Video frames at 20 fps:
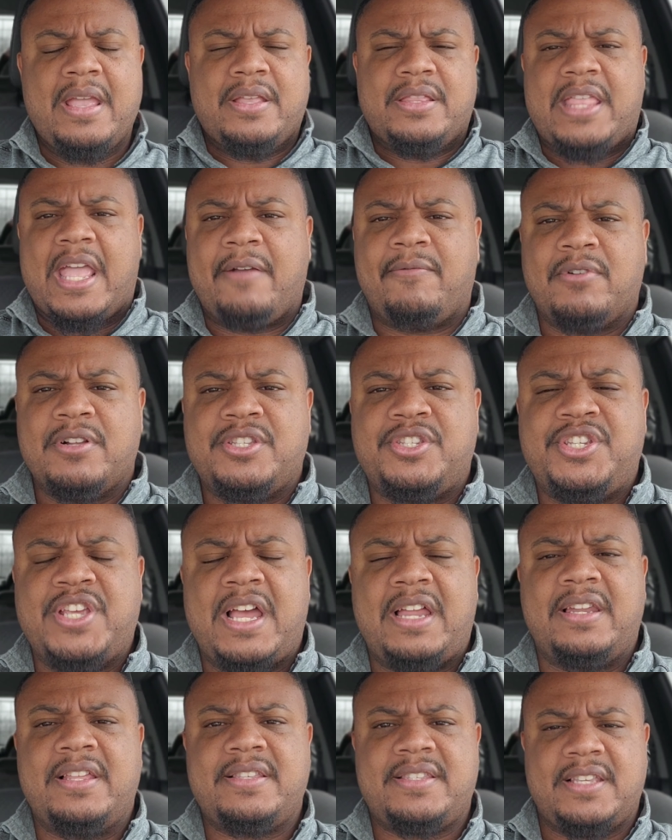They were
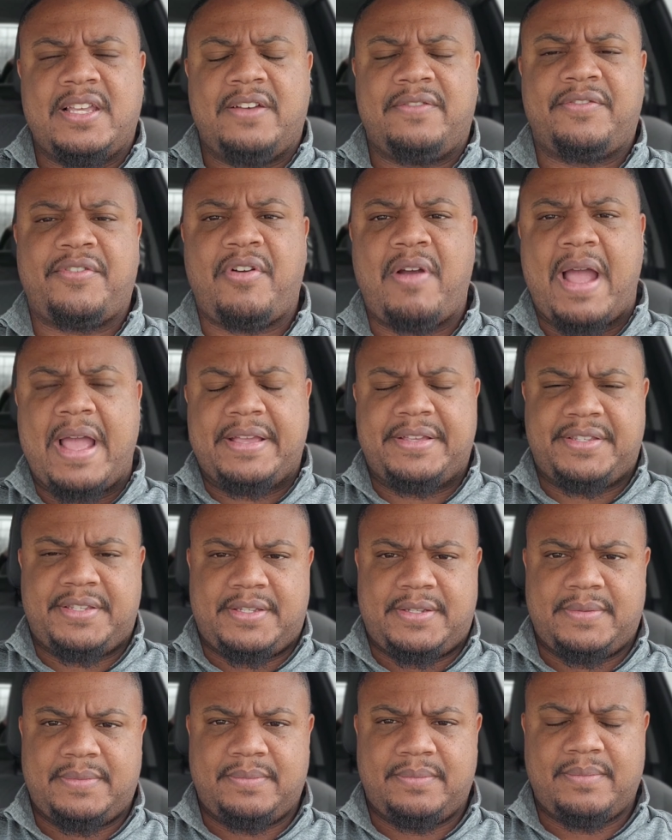jealous of
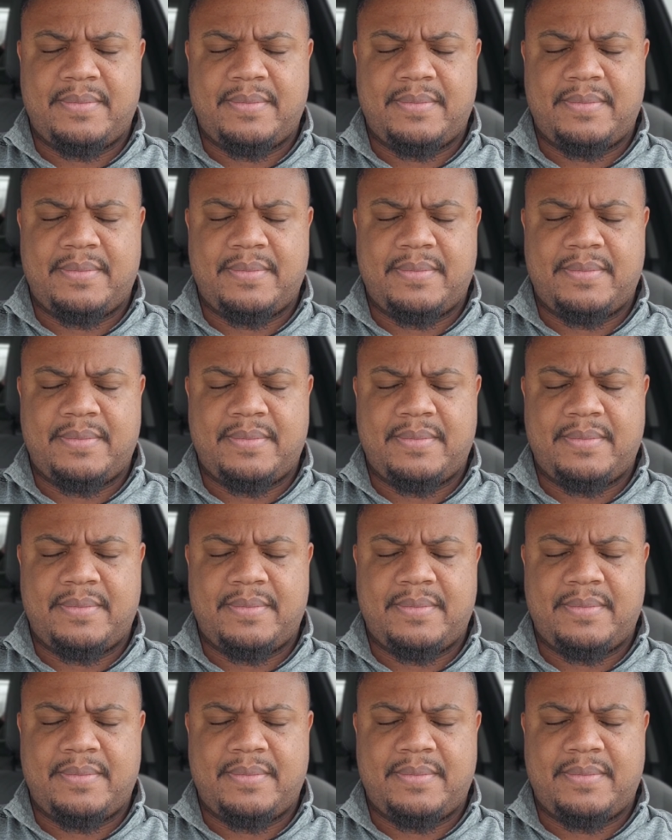Christ.